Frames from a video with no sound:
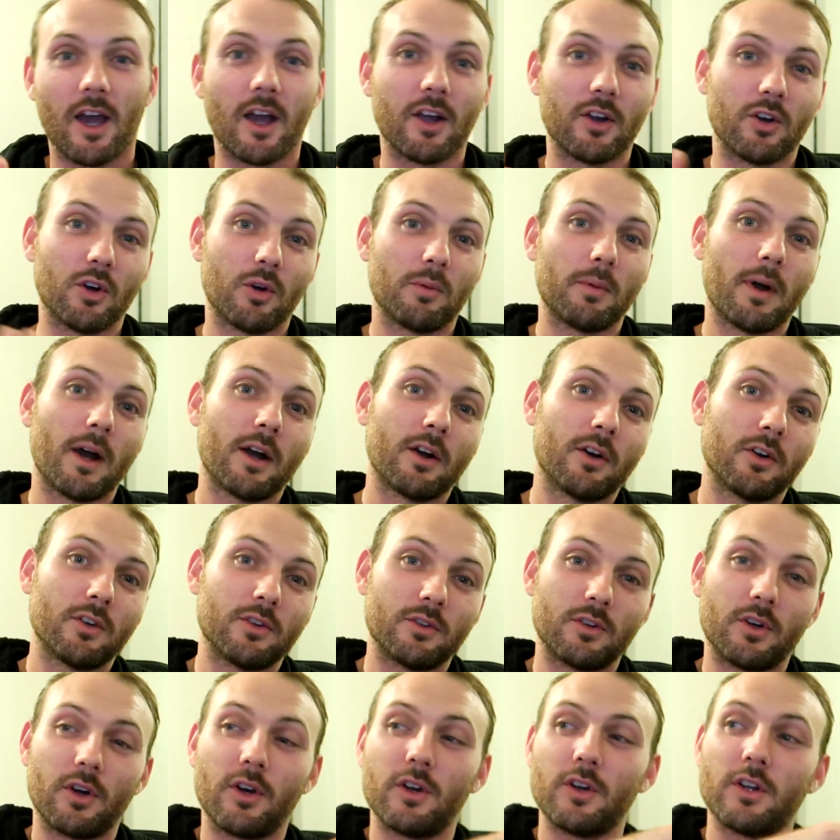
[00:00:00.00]
got back on
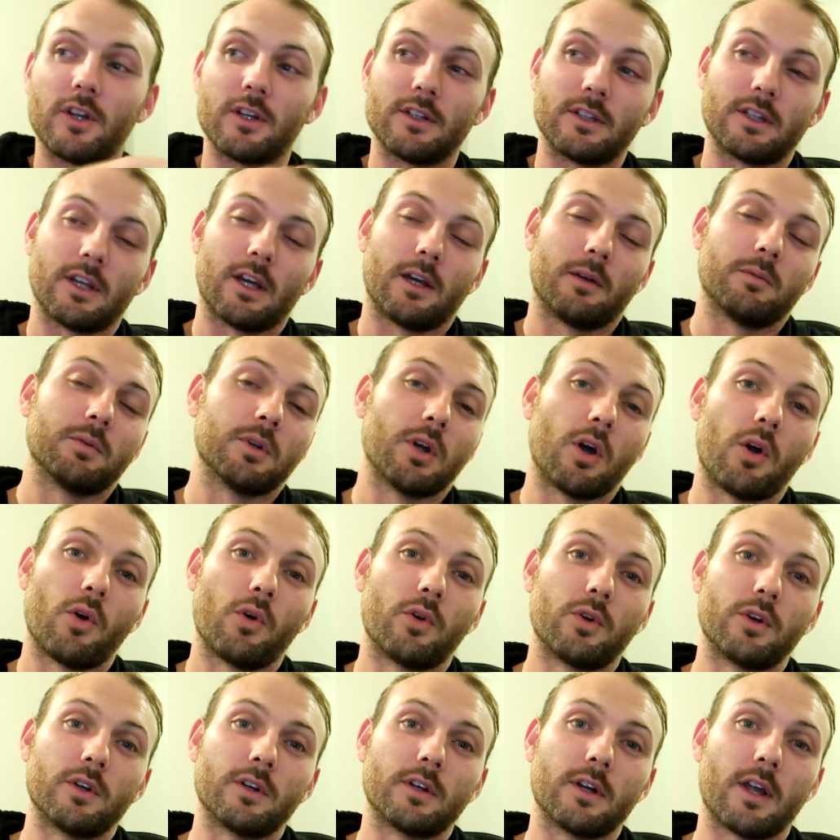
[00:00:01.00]
the road and kept
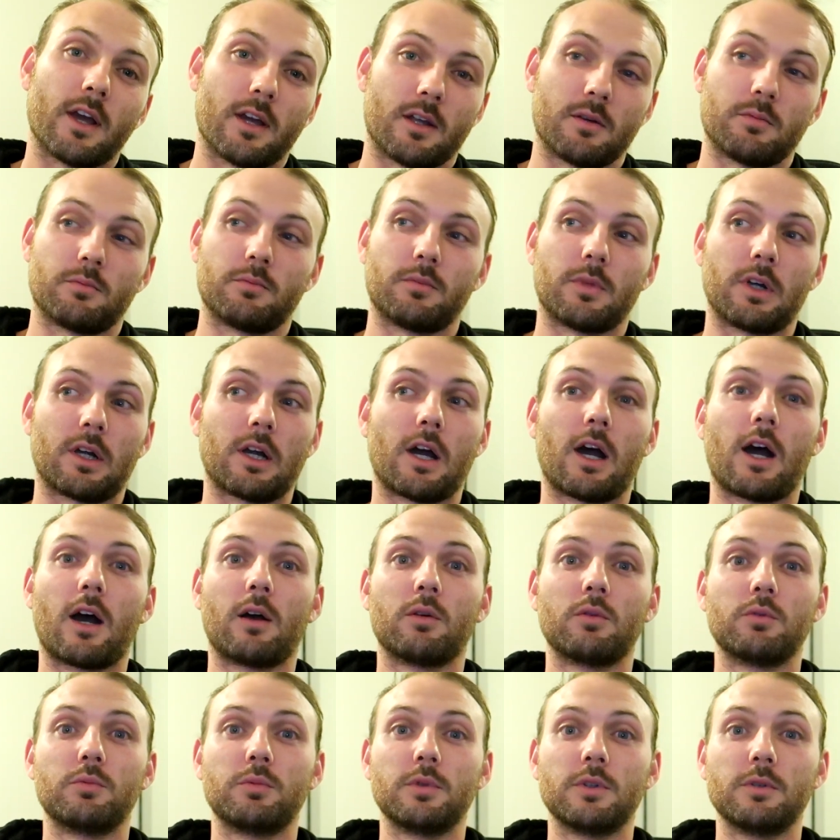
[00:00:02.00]
going, and my car
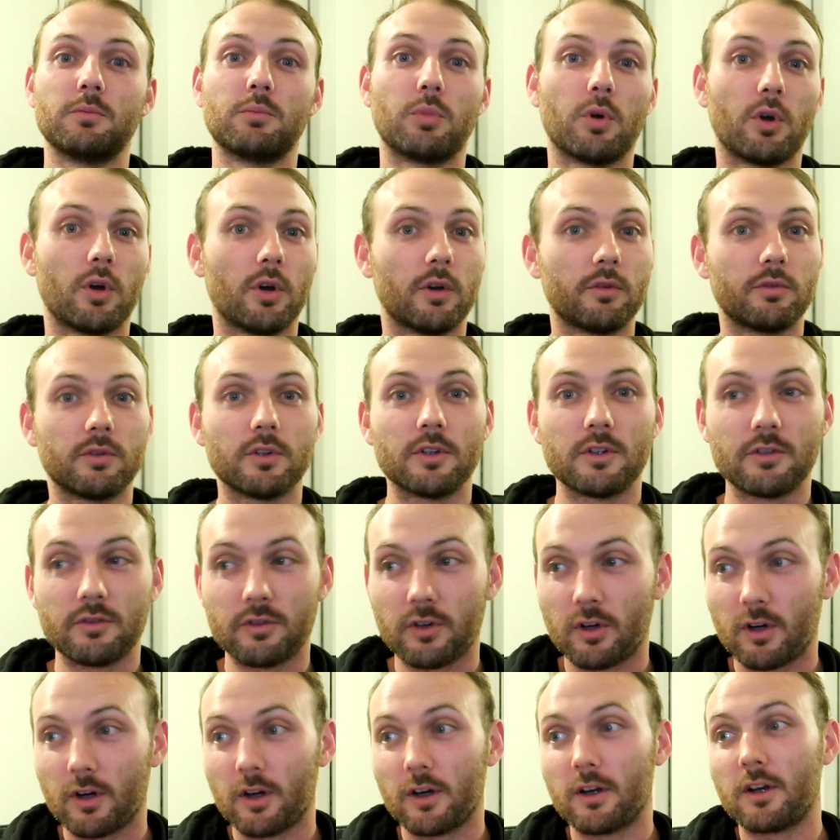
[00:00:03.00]
would be perfectly
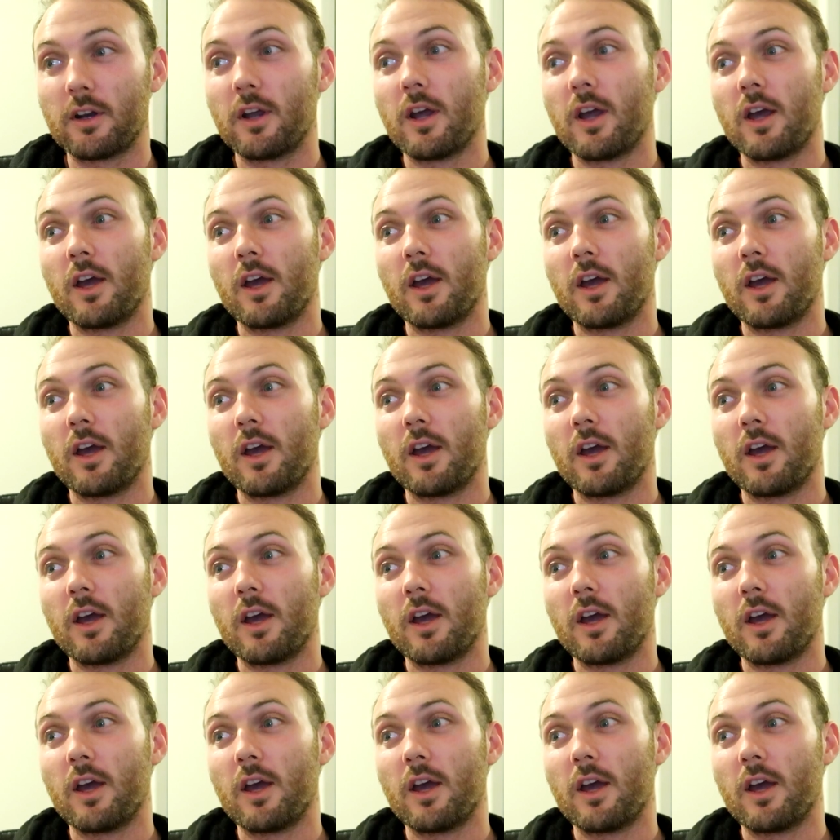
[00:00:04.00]
fine.